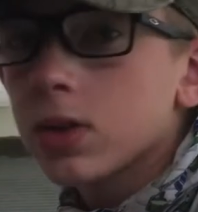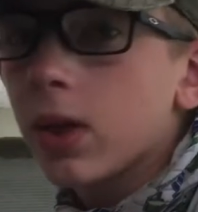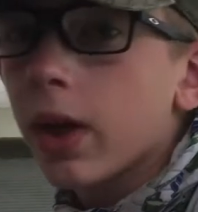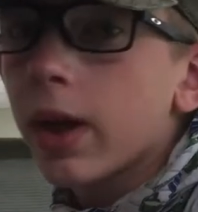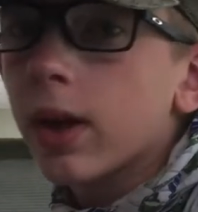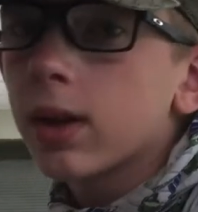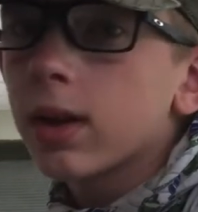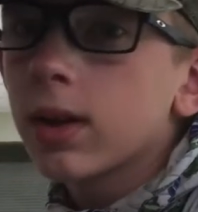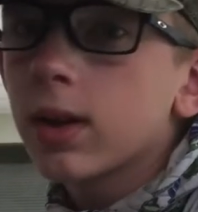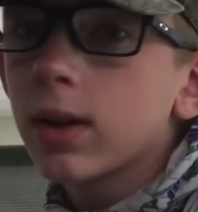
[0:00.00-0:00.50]

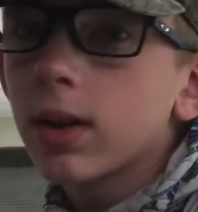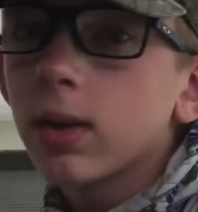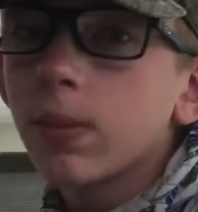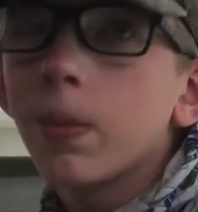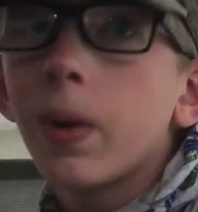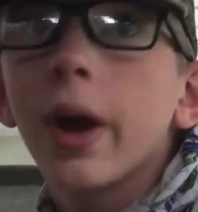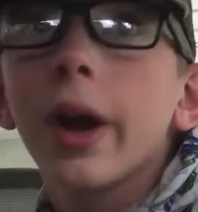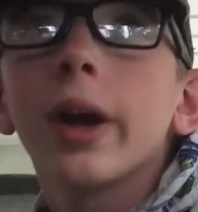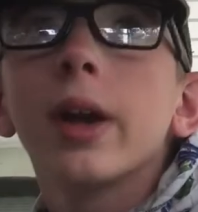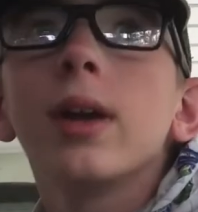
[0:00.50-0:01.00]
like
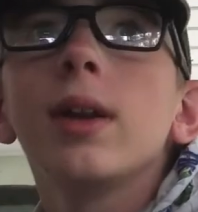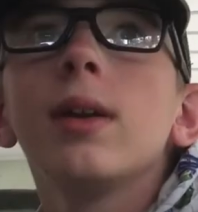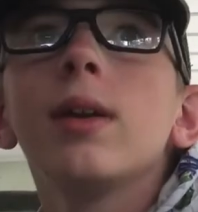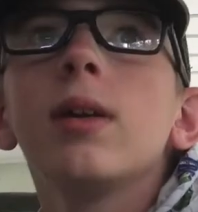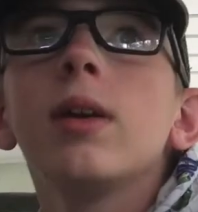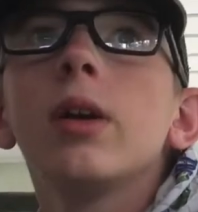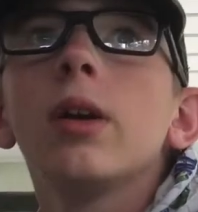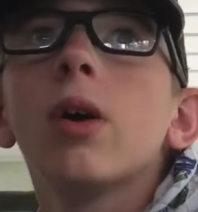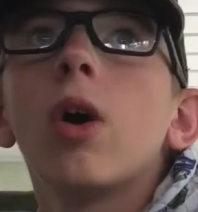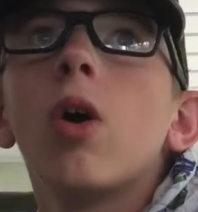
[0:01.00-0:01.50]
my
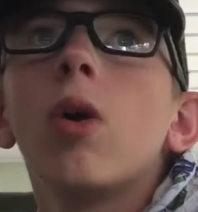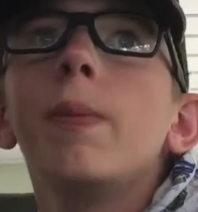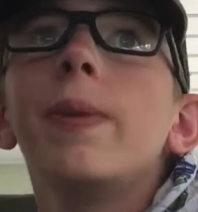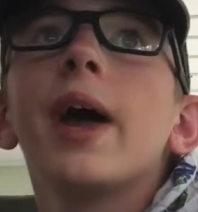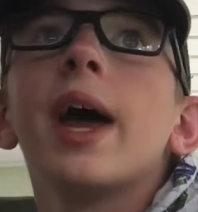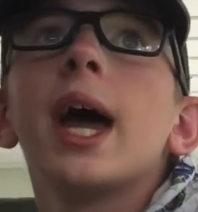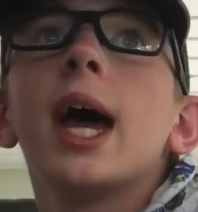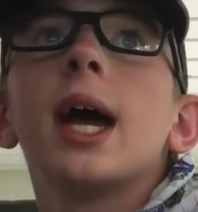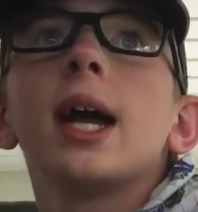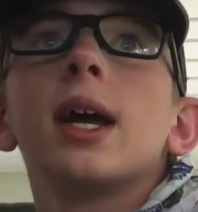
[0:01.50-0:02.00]
go
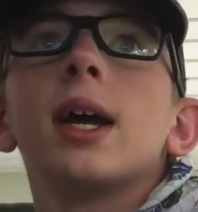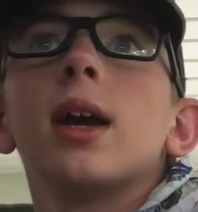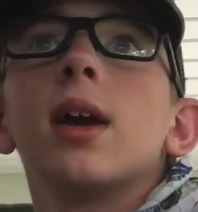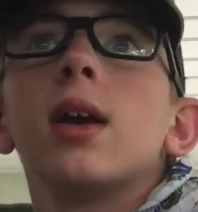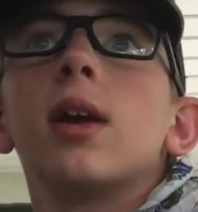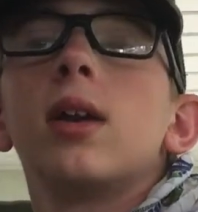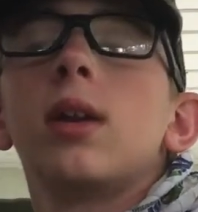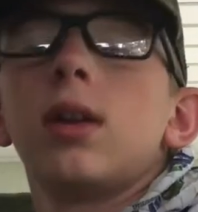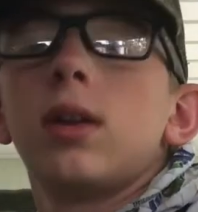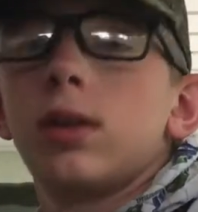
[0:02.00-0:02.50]
bag
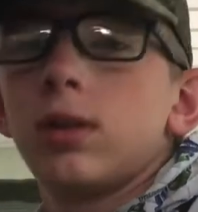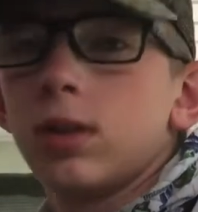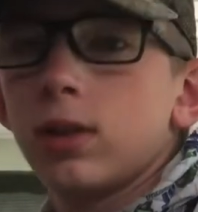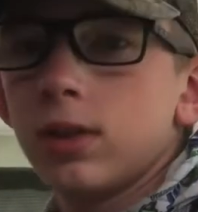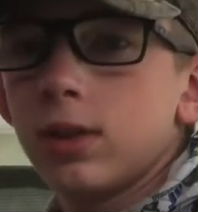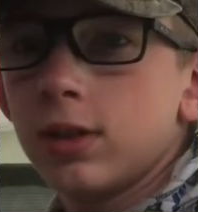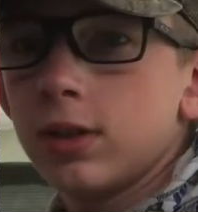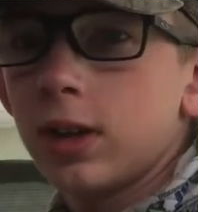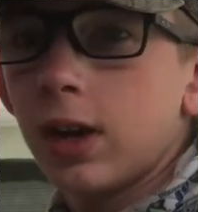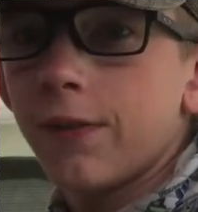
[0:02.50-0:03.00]
and
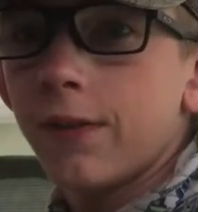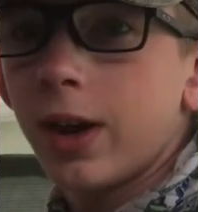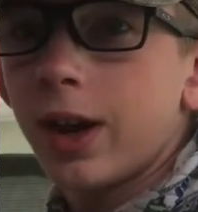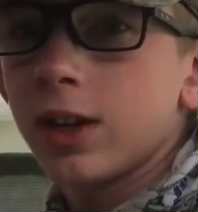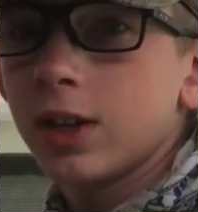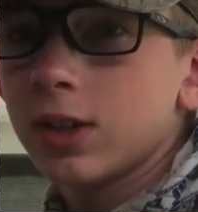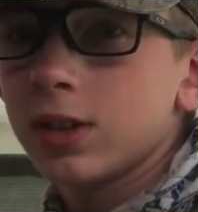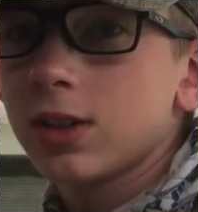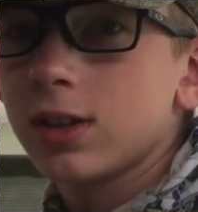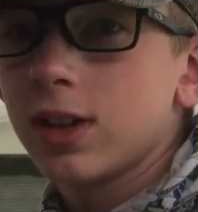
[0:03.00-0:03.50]
stuff I
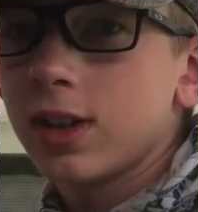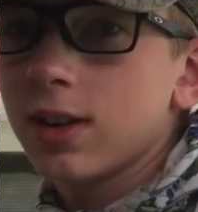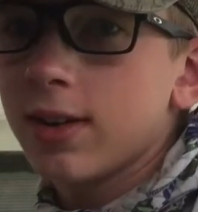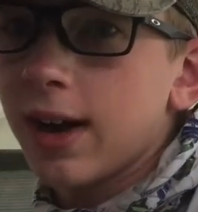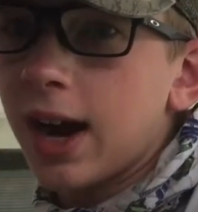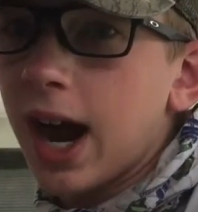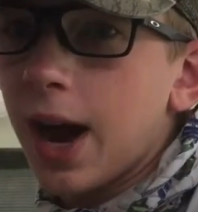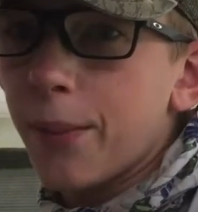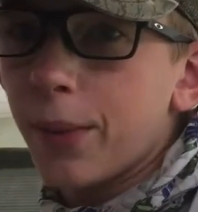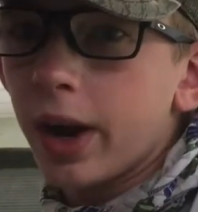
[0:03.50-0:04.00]
just
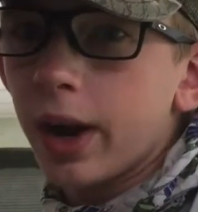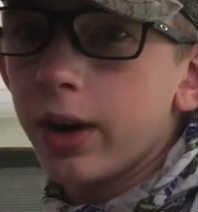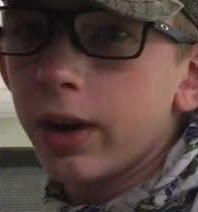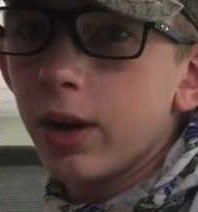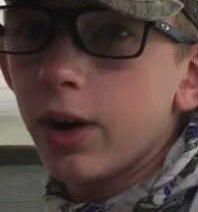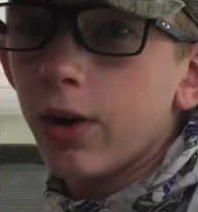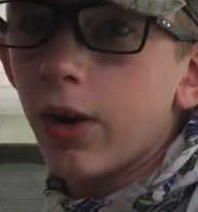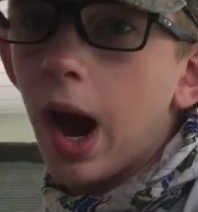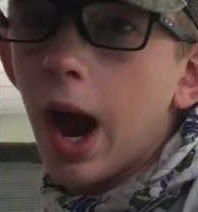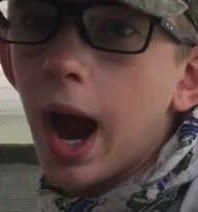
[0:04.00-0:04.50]
grab, and I
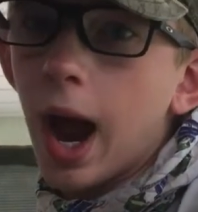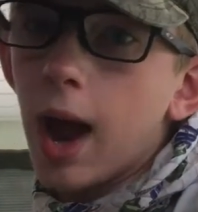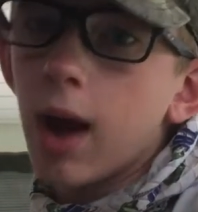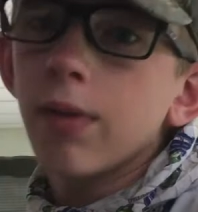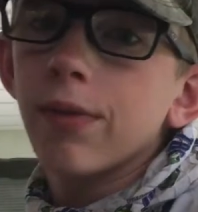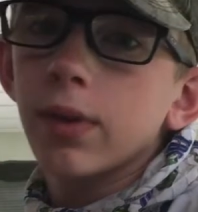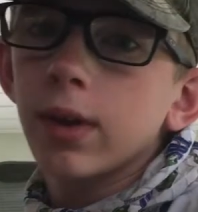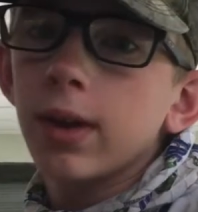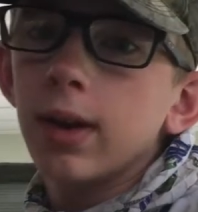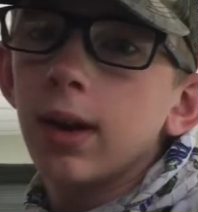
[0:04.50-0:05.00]
know I
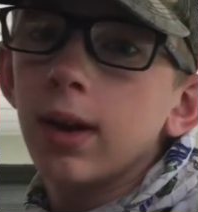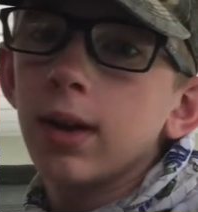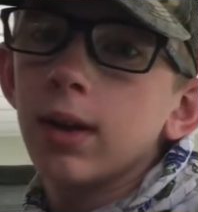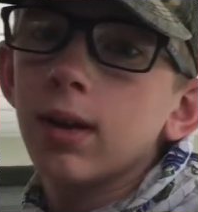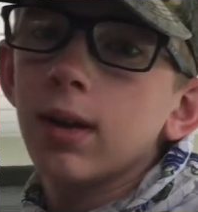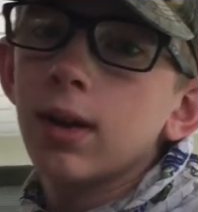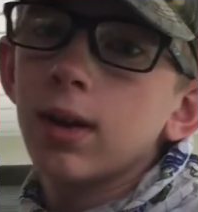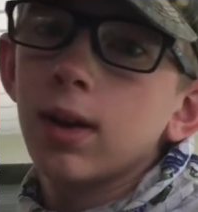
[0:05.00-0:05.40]
have a